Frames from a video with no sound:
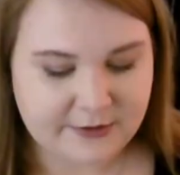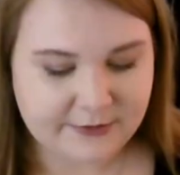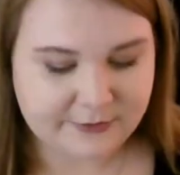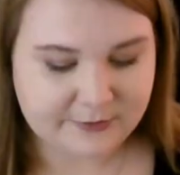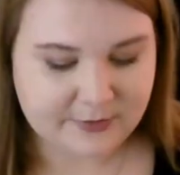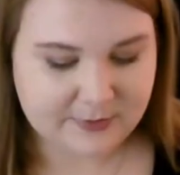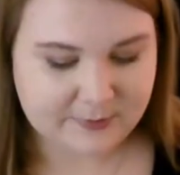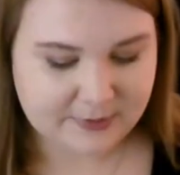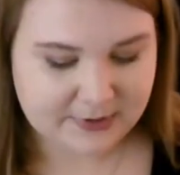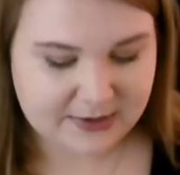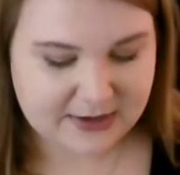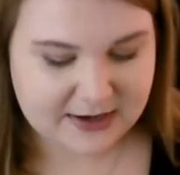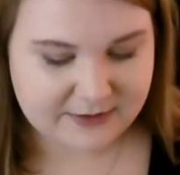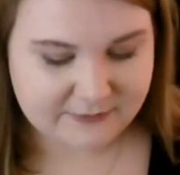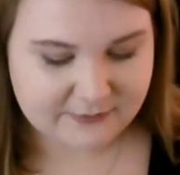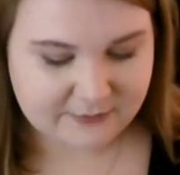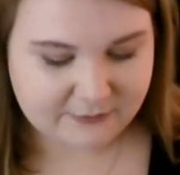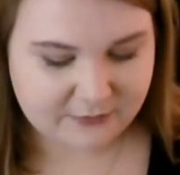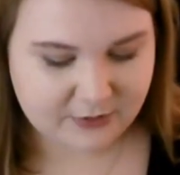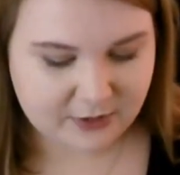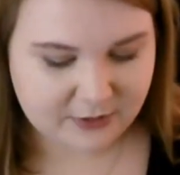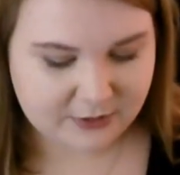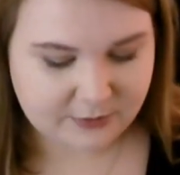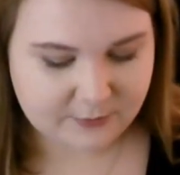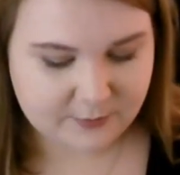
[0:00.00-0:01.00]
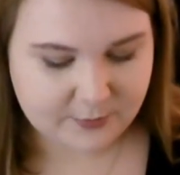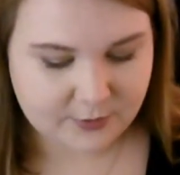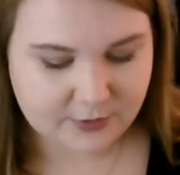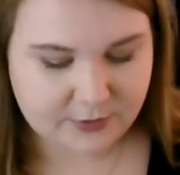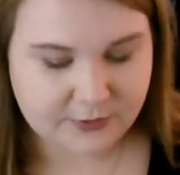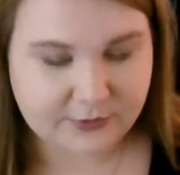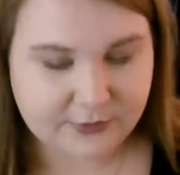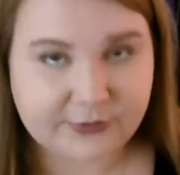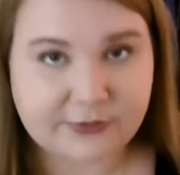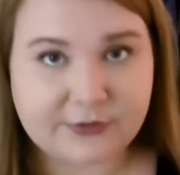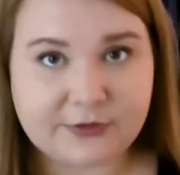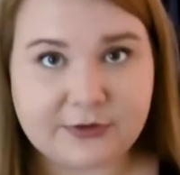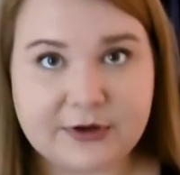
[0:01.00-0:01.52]
So I believe I've got them
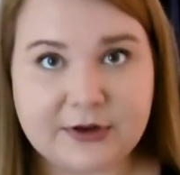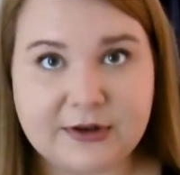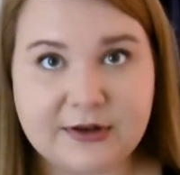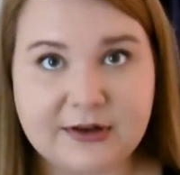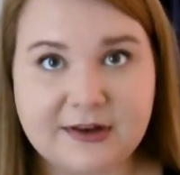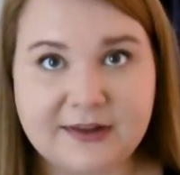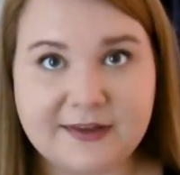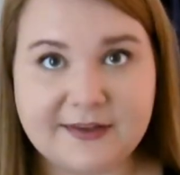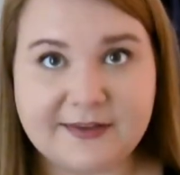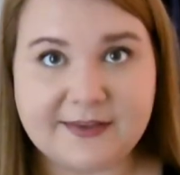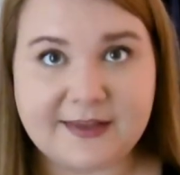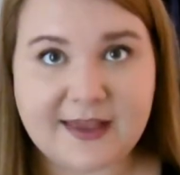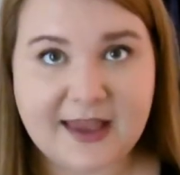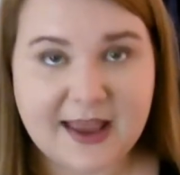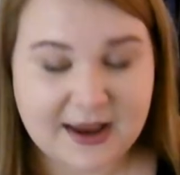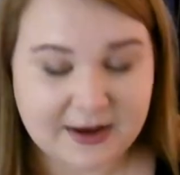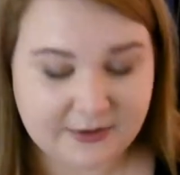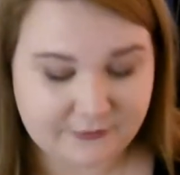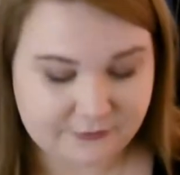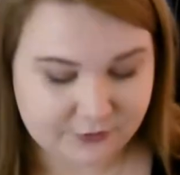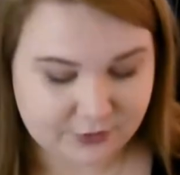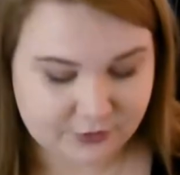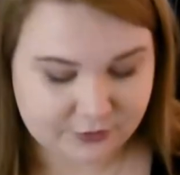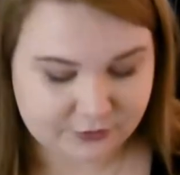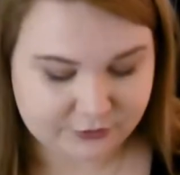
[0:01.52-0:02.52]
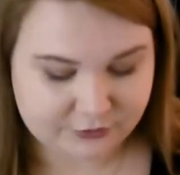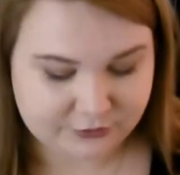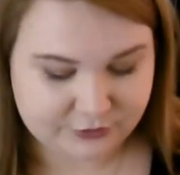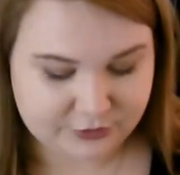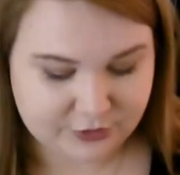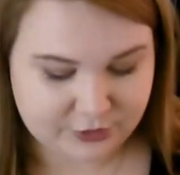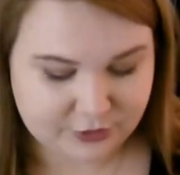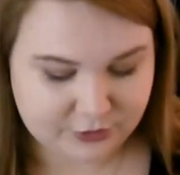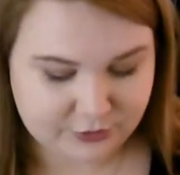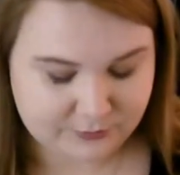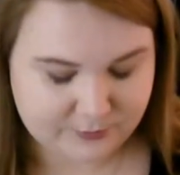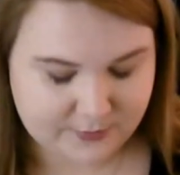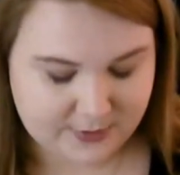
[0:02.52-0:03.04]
all still saved
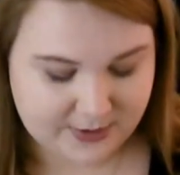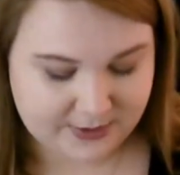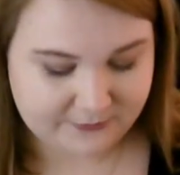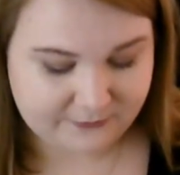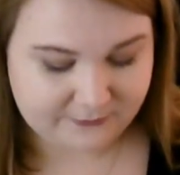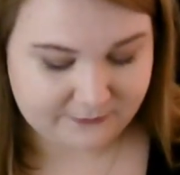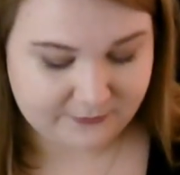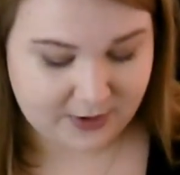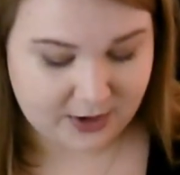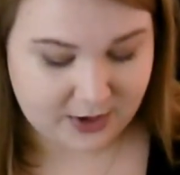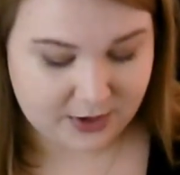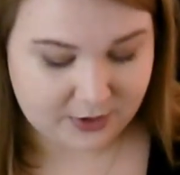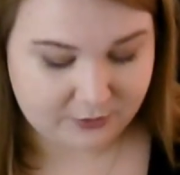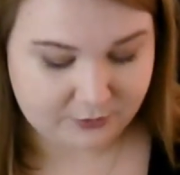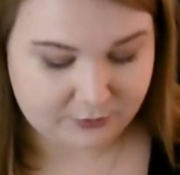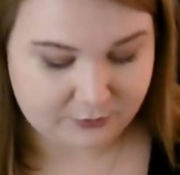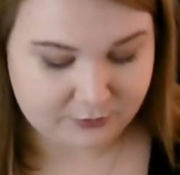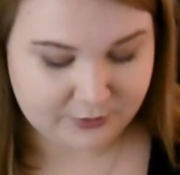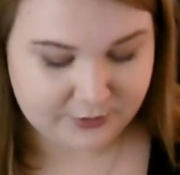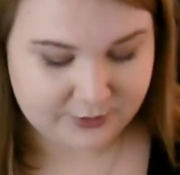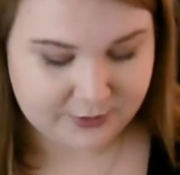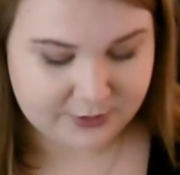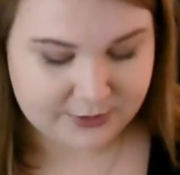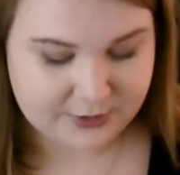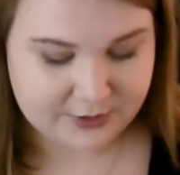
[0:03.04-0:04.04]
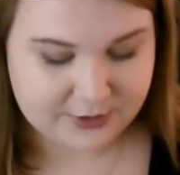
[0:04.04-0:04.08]
onto my phone,